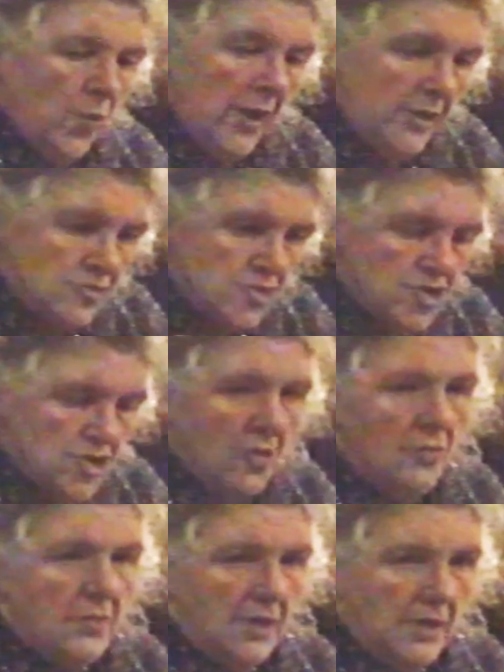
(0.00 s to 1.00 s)
will you
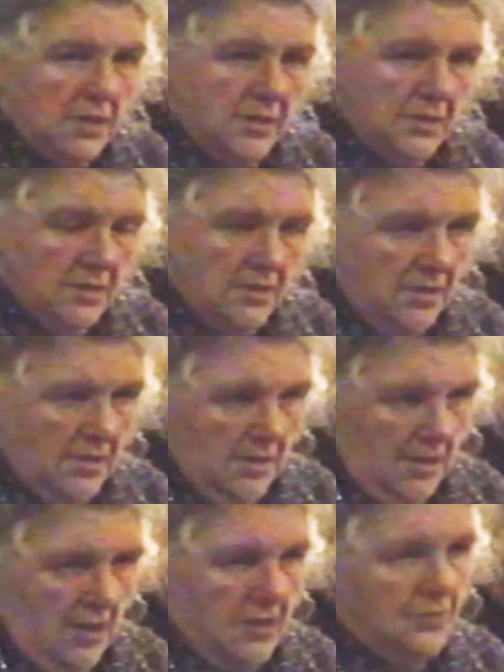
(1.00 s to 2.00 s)
show me
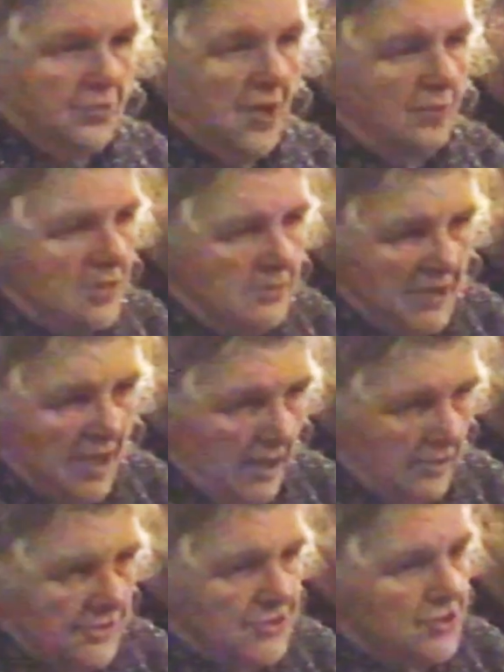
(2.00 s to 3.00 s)
the problem now